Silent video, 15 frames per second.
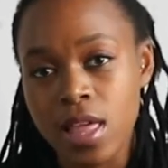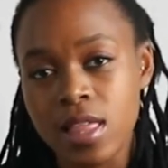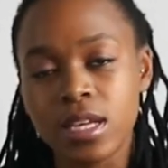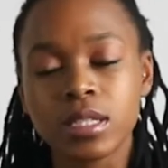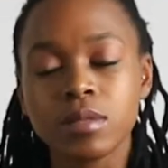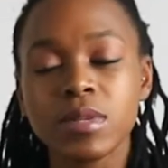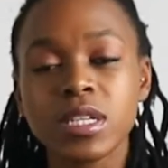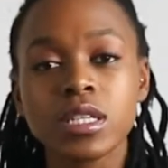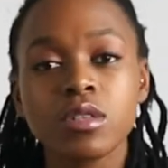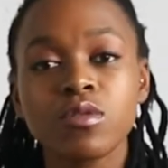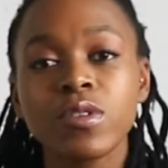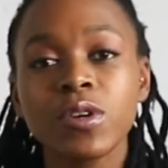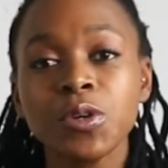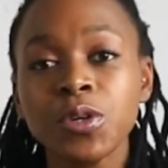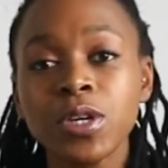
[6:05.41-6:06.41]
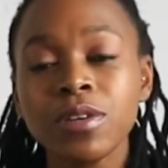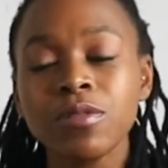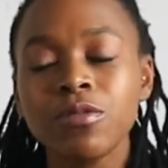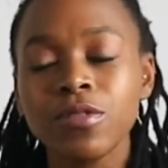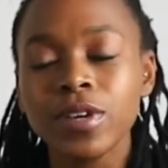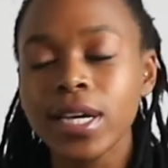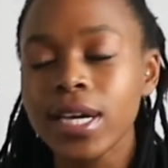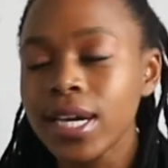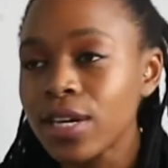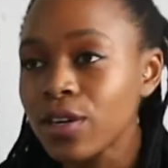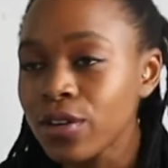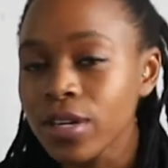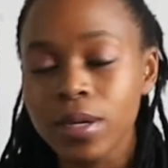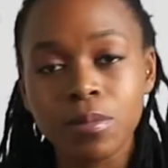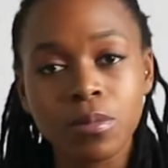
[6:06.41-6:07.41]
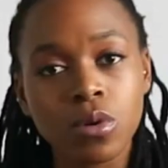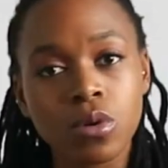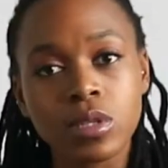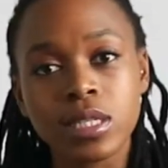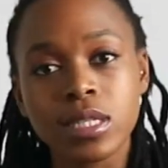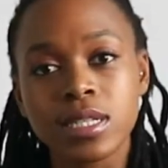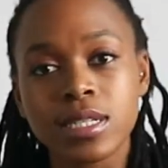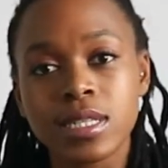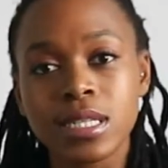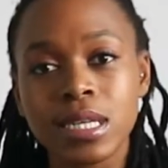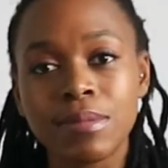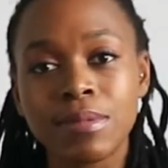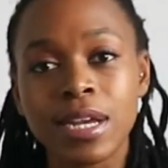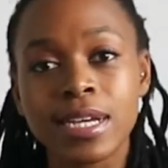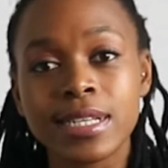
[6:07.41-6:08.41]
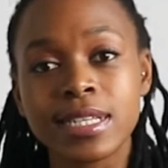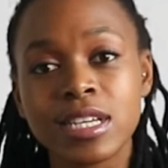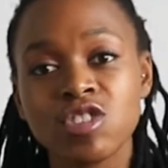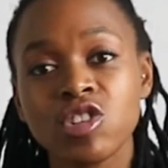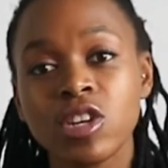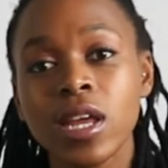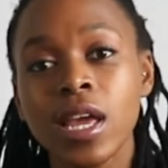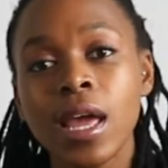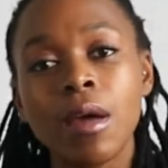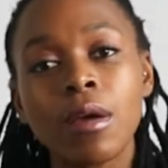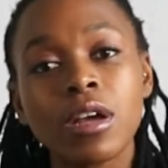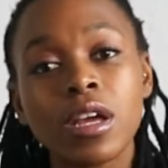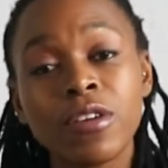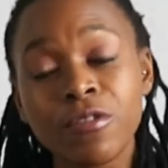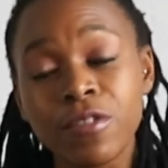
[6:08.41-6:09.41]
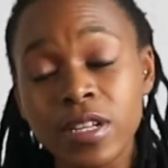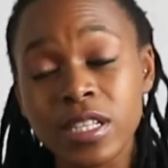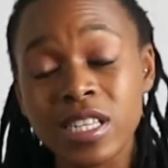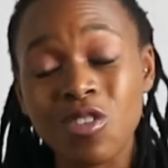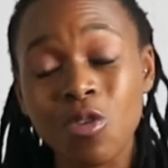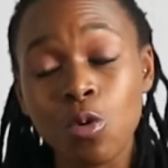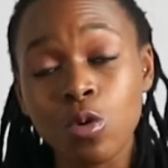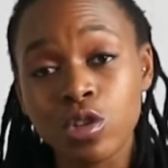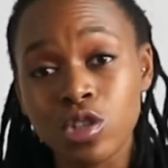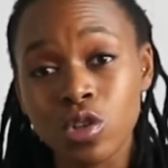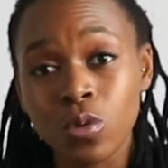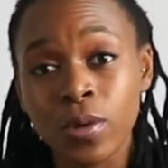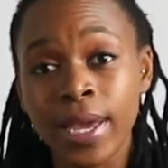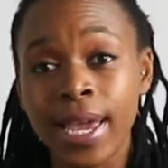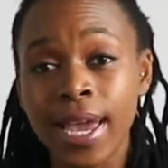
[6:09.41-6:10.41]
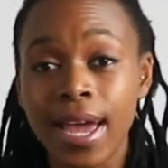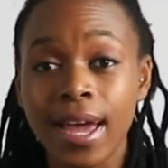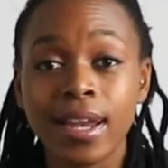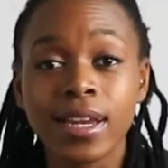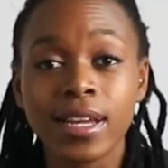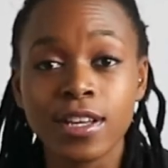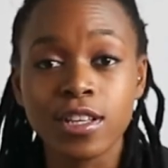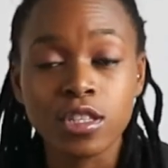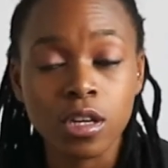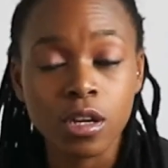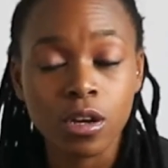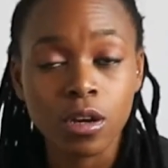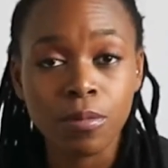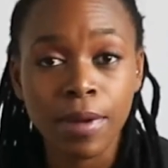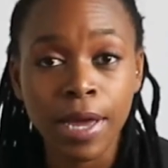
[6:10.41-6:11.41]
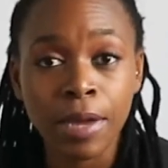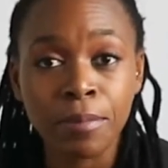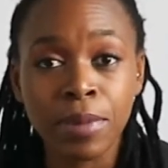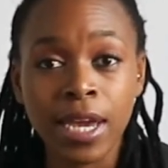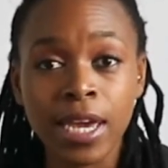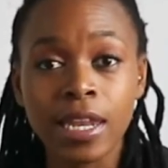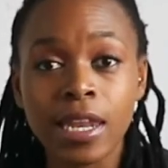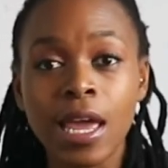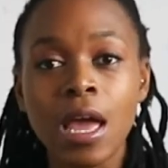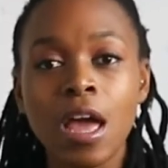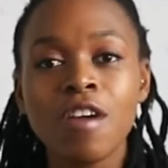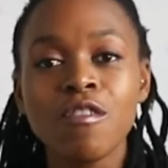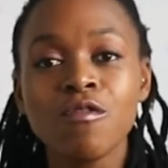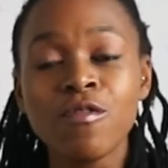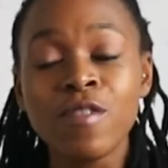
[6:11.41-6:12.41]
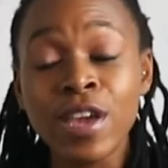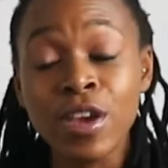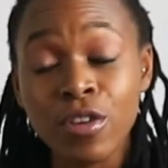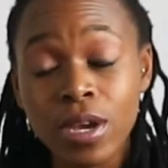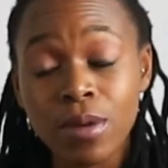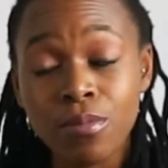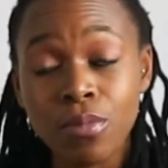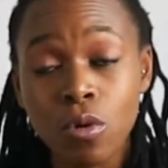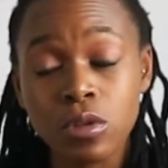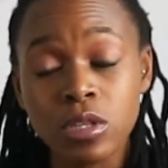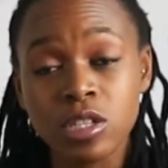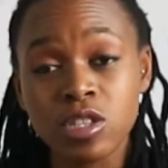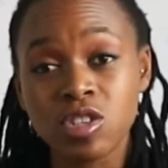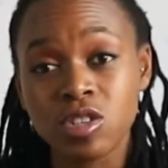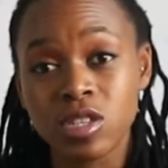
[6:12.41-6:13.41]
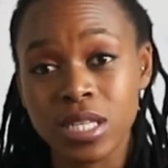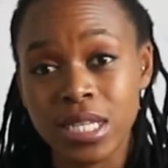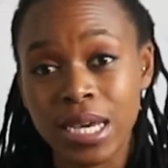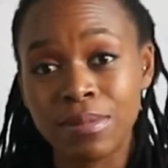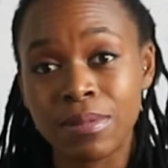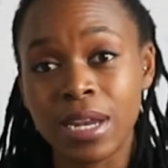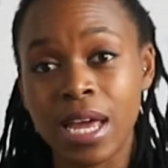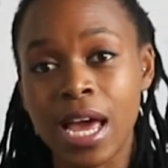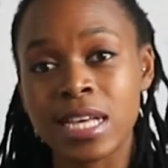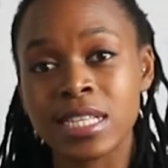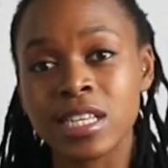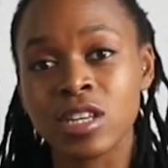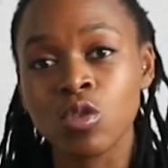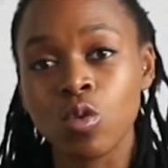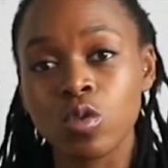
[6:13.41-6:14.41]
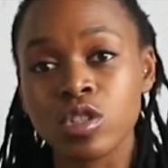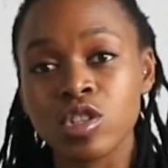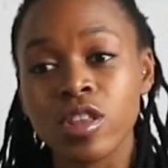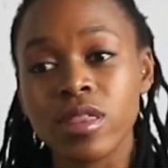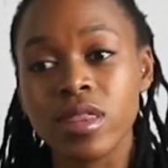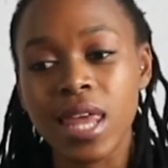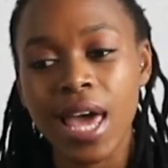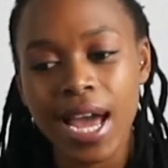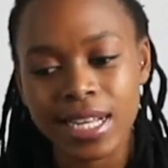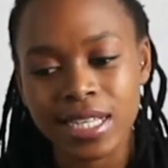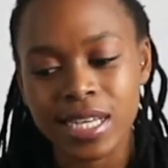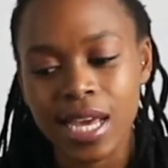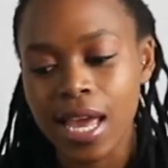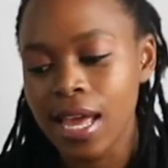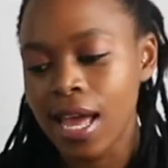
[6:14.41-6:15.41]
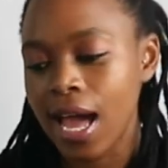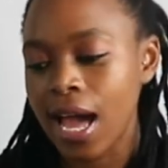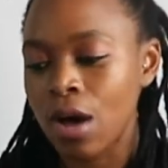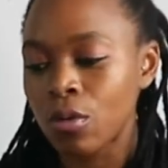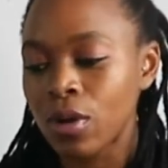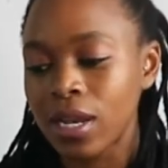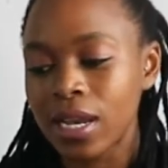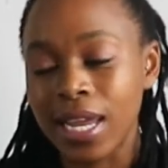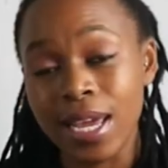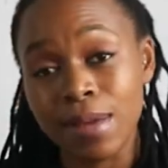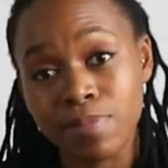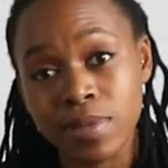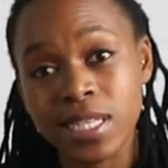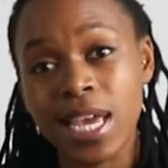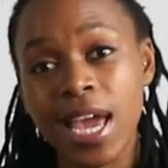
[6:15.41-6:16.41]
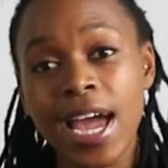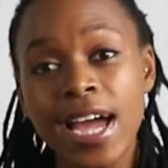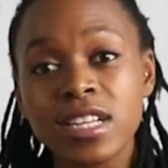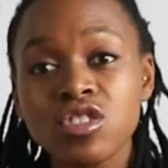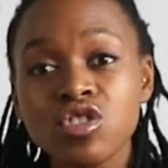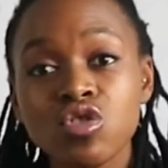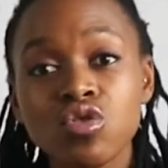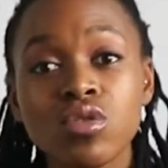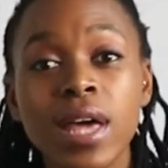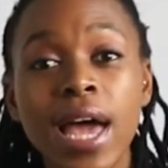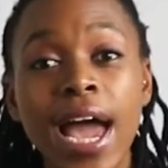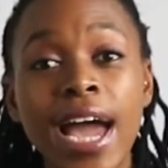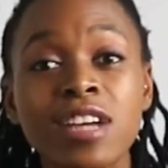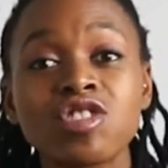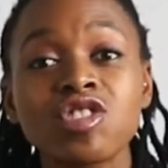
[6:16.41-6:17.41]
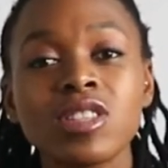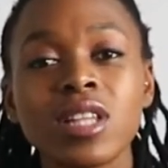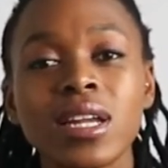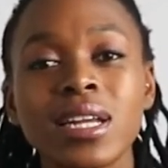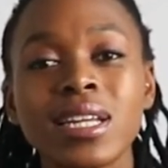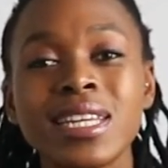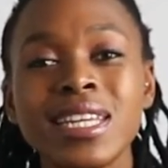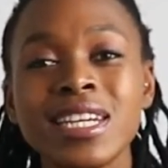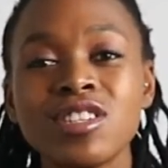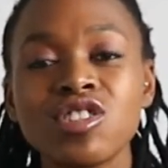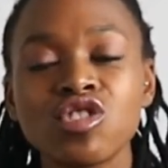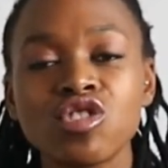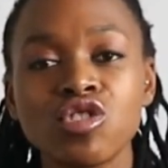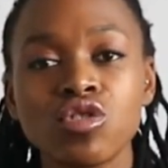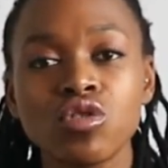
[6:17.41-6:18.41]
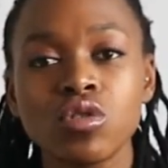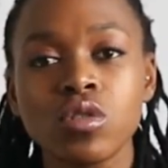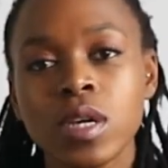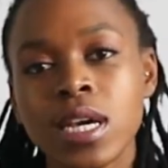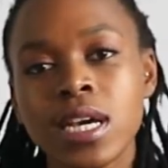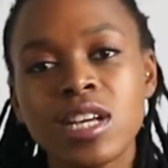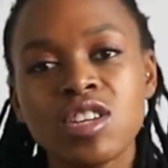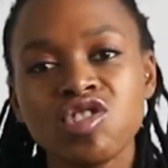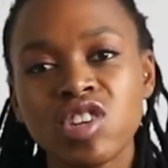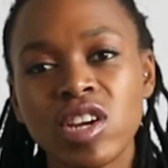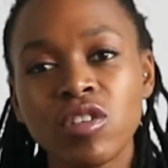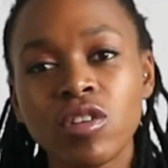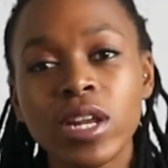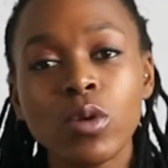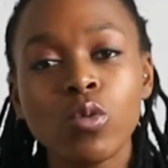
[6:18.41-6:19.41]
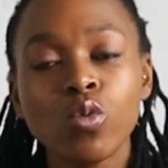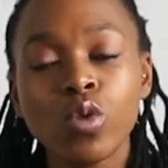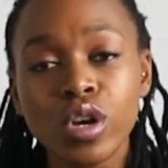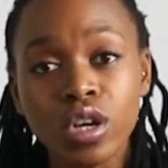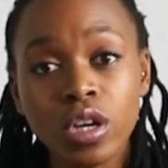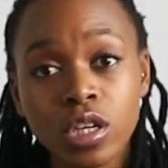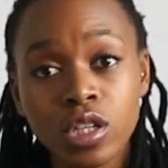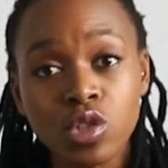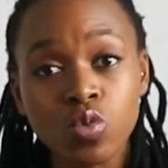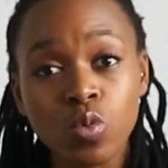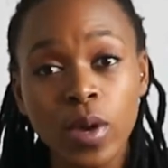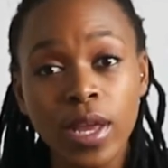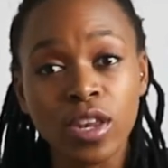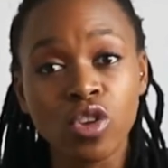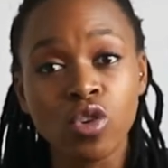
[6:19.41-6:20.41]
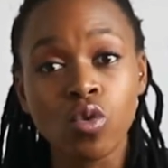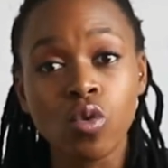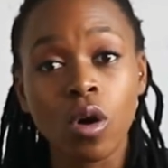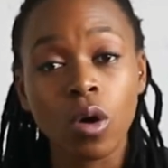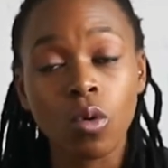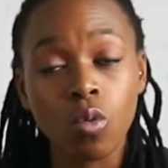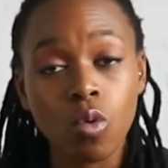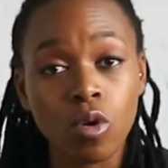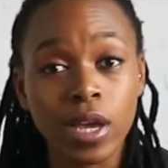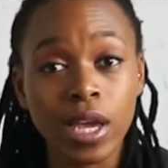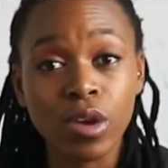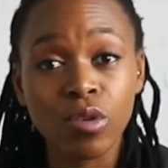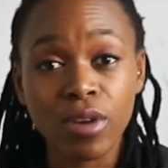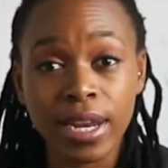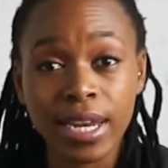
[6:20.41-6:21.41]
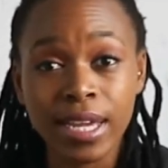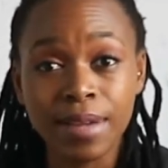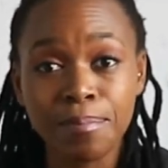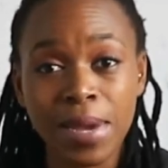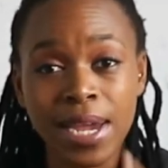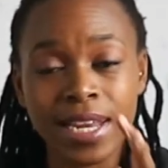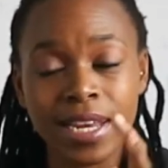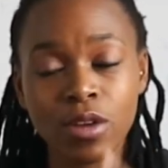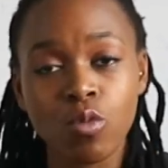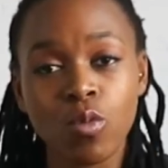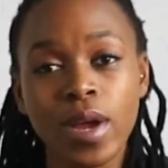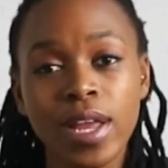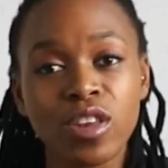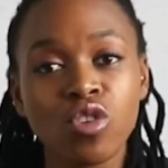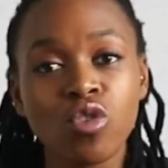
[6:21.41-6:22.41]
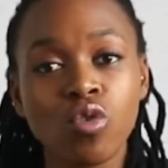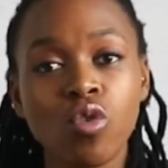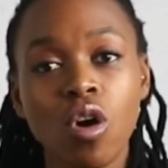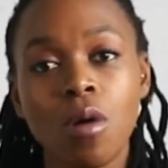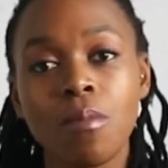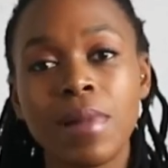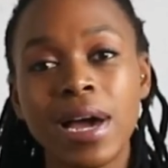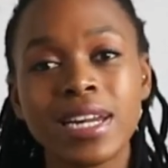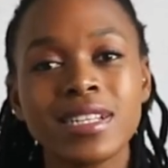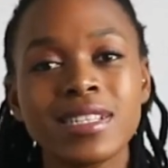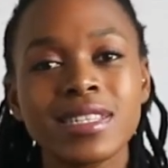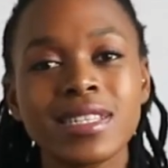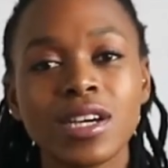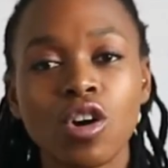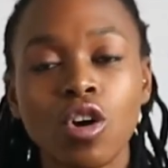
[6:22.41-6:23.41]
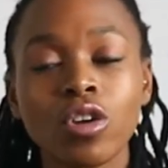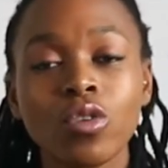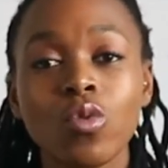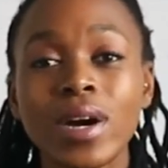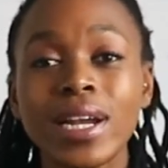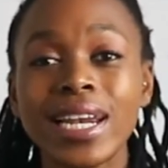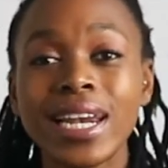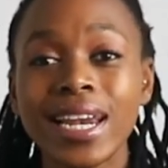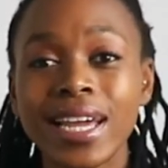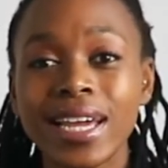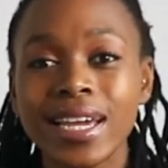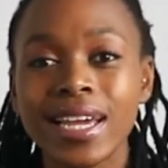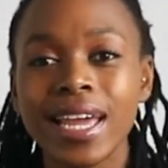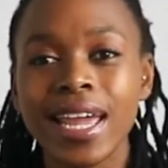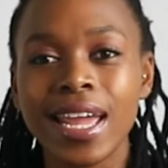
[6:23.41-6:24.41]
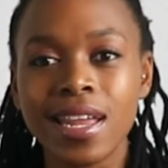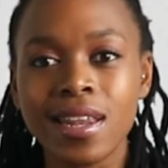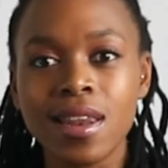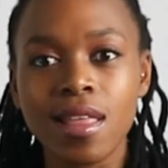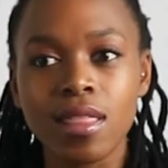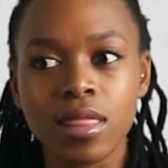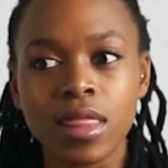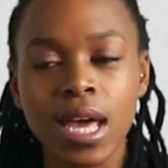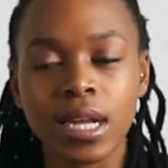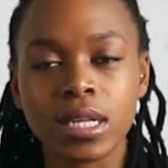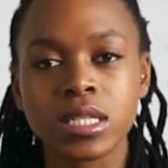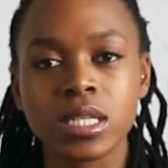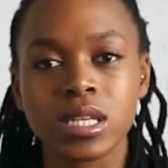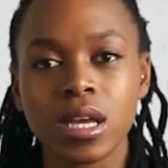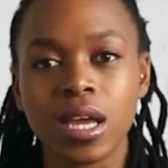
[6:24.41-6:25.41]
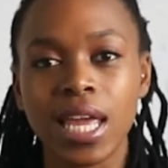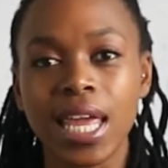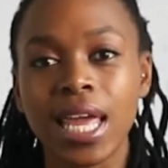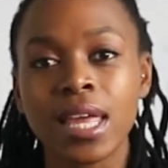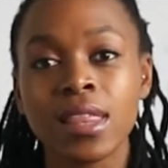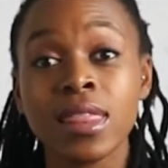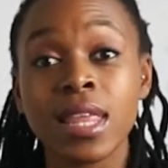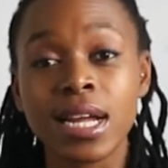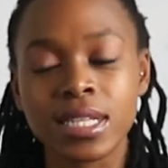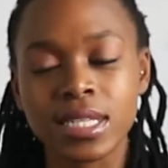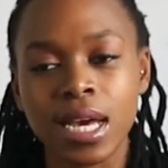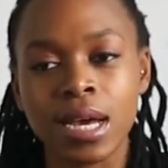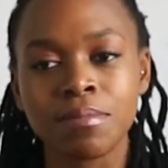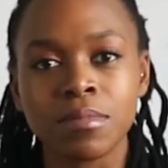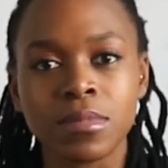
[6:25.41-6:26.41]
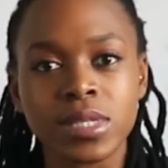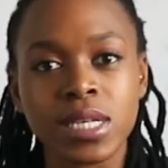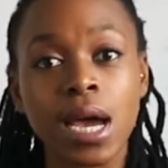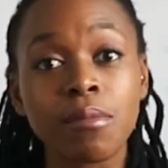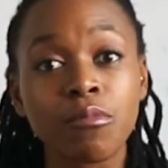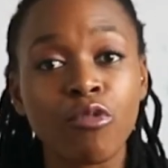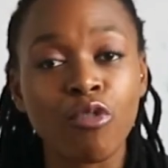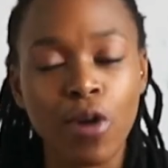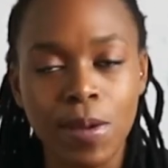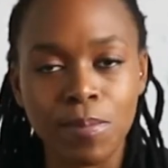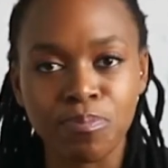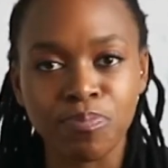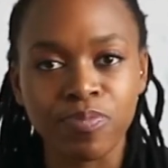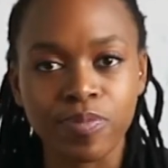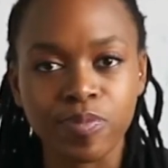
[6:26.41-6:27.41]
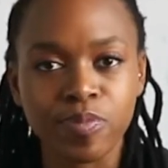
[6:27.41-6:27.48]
This muscle is very, very important in stabilization. If it can lead to lower back pain, very important to stabilize so that our hips can do the action that it needs to do. Generally works when you are walking, running, mainly when you are balancing on one leg in that time frame.